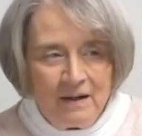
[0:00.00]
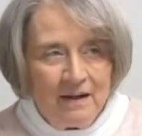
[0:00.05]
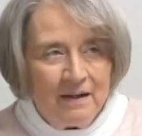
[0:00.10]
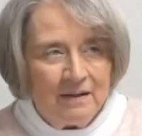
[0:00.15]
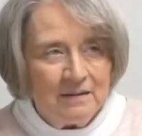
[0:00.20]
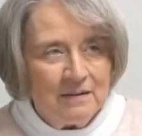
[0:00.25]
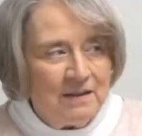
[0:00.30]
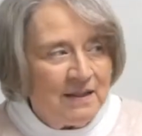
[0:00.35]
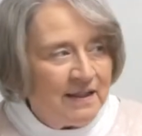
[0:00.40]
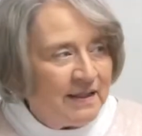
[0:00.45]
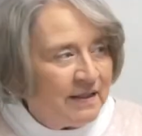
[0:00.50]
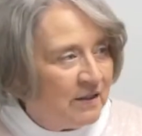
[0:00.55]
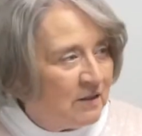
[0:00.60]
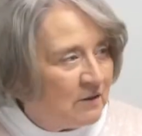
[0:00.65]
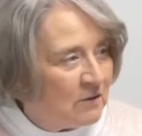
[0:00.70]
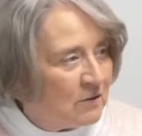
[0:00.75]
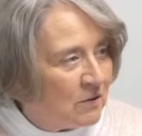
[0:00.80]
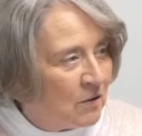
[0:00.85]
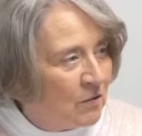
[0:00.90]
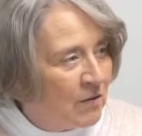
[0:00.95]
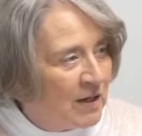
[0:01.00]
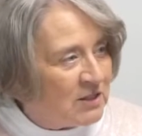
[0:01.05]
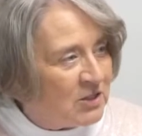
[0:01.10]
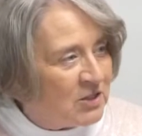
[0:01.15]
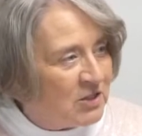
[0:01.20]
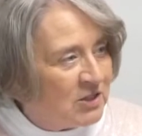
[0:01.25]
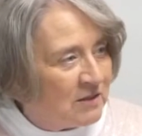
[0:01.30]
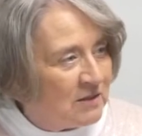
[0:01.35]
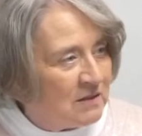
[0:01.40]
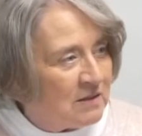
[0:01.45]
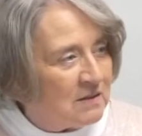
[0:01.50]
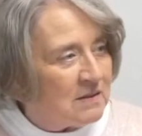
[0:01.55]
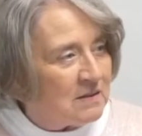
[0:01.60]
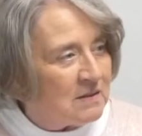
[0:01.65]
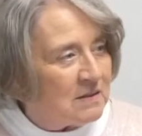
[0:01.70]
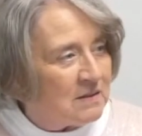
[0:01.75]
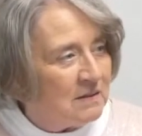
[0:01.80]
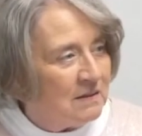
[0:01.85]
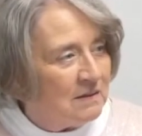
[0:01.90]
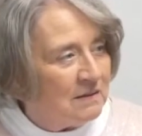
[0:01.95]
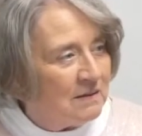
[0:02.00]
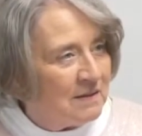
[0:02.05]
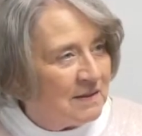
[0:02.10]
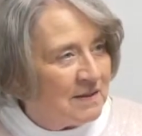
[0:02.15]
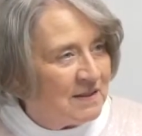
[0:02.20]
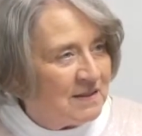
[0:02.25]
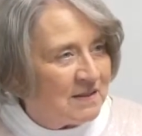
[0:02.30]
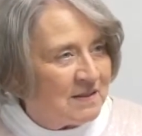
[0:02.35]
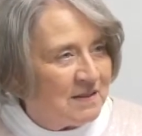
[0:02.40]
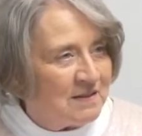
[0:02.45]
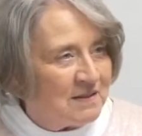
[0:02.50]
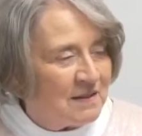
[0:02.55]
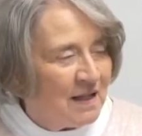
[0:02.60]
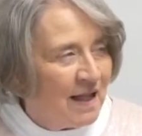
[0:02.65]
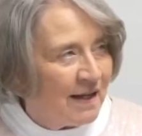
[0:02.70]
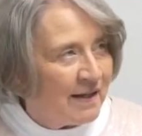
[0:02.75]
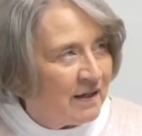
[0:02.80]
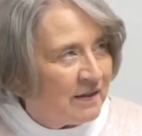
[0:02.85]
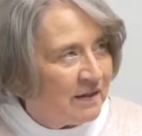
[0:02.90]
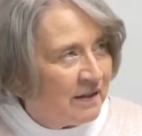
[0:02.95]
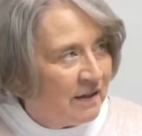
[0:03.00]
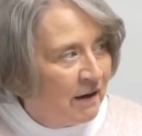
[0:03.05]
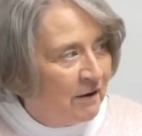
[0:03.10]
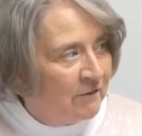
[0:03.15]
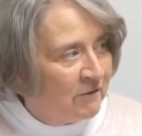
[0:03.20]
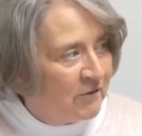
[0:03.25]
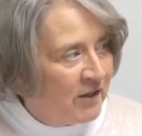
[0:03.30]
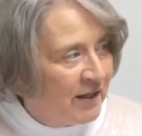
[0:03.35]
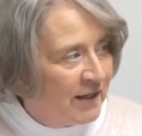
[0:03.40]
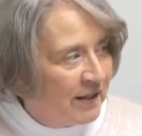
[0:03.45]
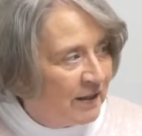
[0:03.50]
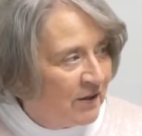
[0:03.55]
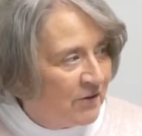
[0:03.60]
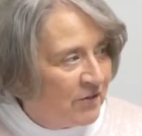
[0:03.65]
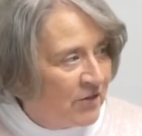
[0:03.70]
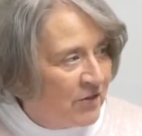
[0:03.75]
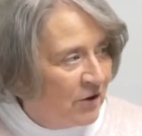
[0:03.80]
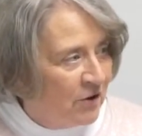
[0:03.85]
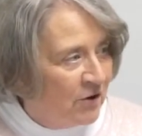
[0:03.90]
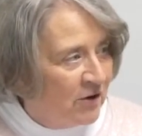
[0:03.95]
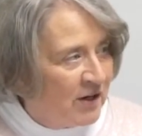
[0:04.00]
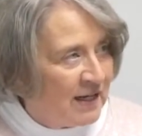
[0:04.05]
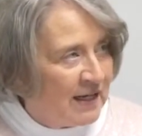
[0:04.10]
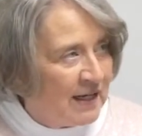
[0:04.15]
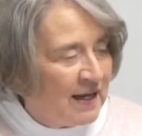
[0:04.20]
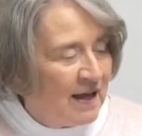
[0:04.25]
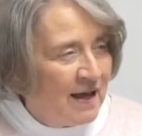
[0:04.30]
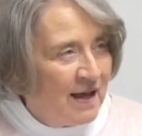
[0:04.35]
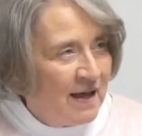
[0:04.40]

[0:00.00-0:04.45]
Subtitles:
legal questions. This is like a governing authority.